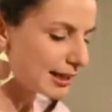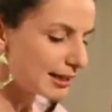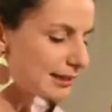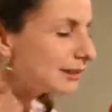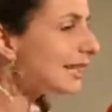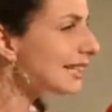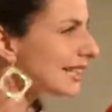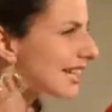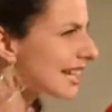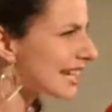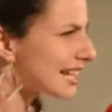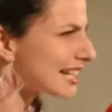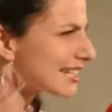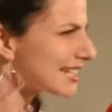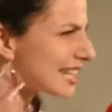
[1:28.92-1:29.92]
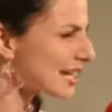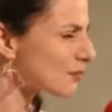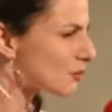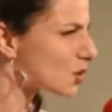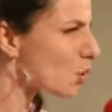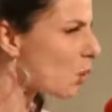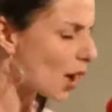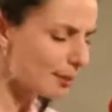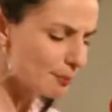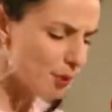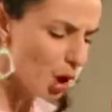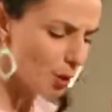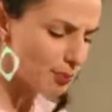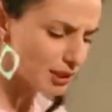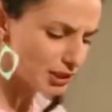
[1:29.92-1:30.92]
Licking seemed quite
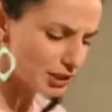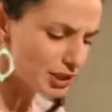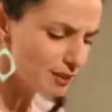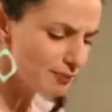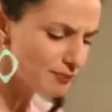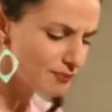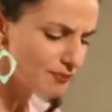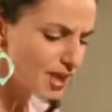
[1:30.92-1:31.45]
popular.